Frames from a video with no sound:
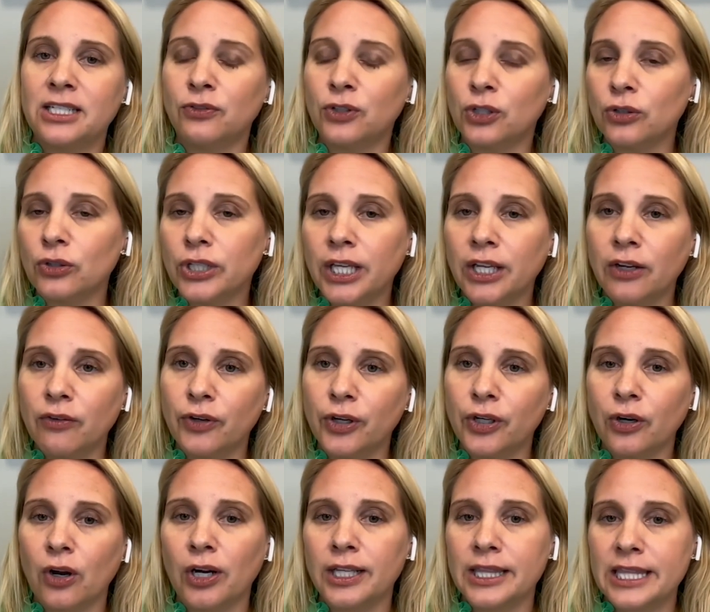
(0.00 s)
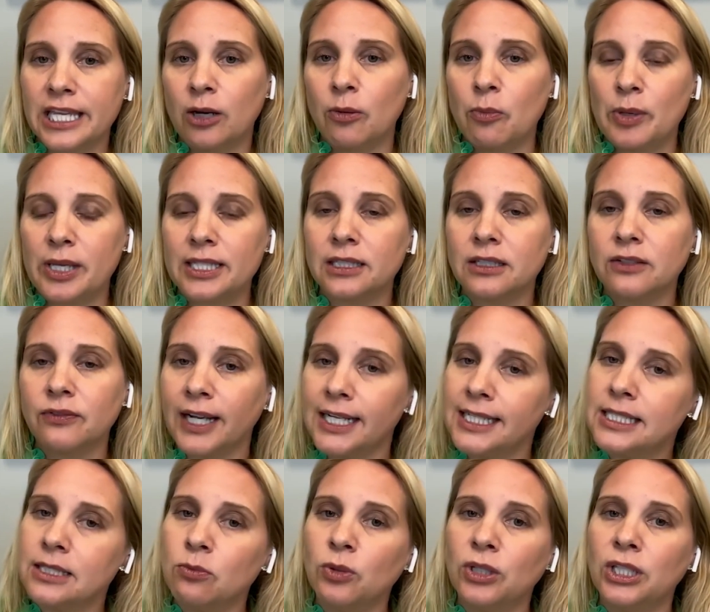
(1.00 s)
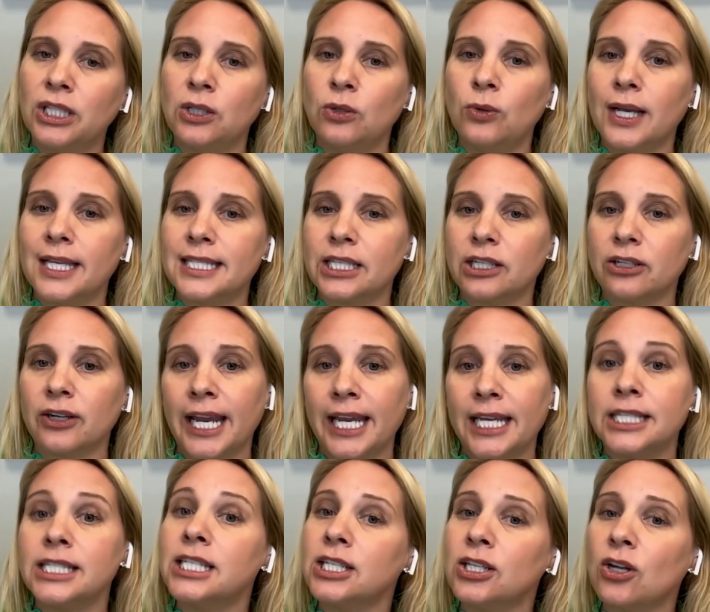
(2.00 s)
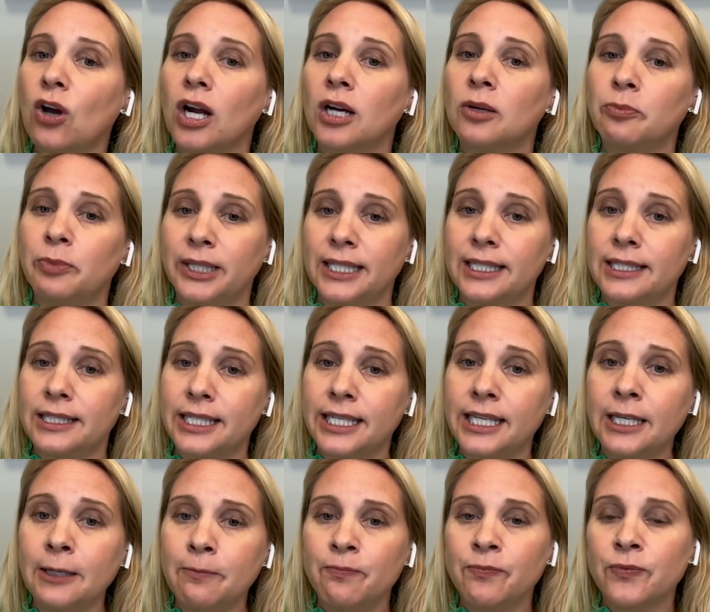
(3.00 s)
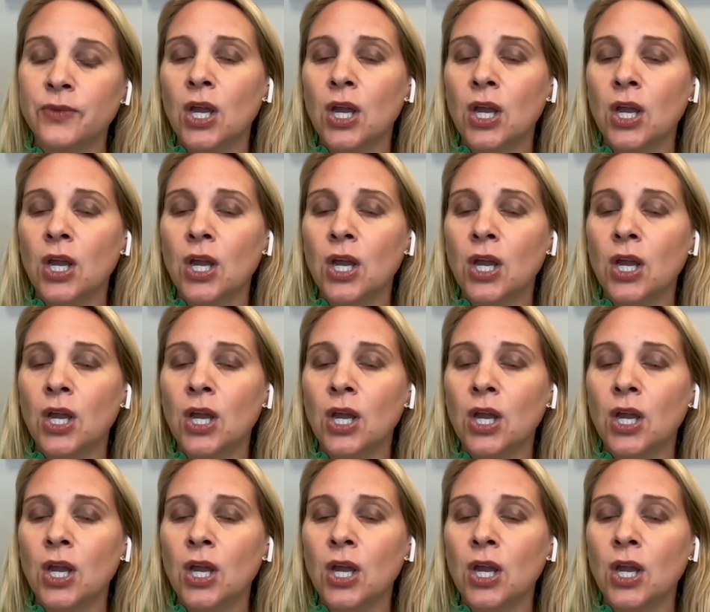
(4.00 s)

if you're looking for an art therapist, find somebody who has their ATR BC